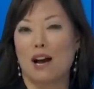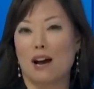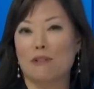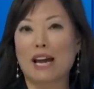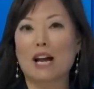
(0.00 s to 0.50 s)

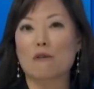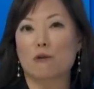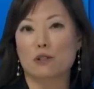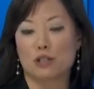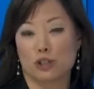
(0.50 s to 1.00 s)
of
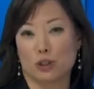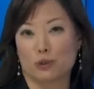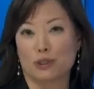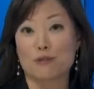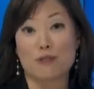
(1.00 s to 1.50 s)
California
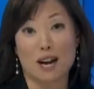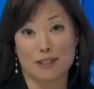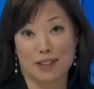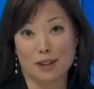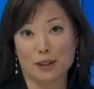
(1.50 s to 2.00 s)
children five
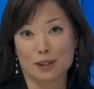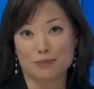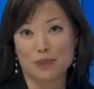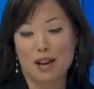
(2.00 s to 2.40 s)
and under.